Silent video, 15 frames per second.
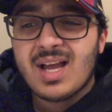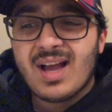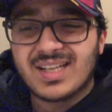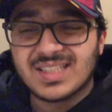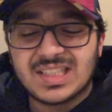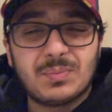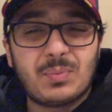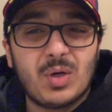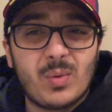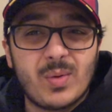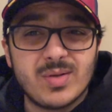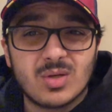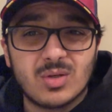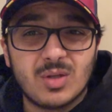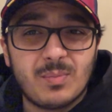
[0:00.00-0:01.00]
I was disappointed when we
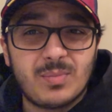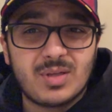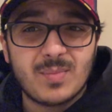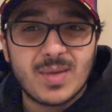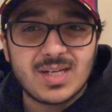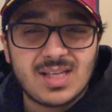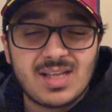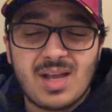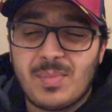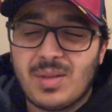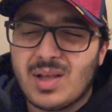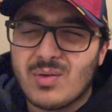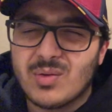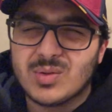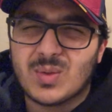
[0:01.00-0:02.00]
sold him to Manchester, I
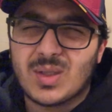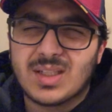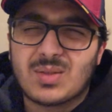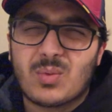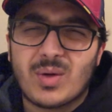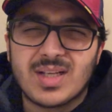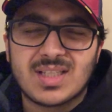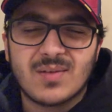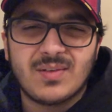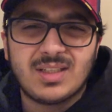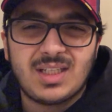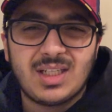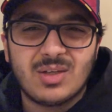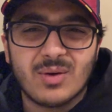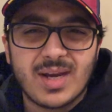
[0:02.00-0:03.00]
believe it was,
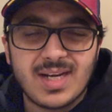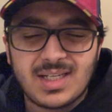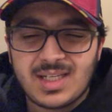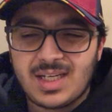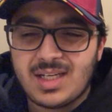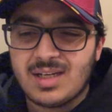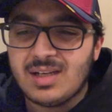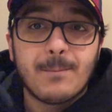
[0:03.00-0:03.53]
2017 or 18.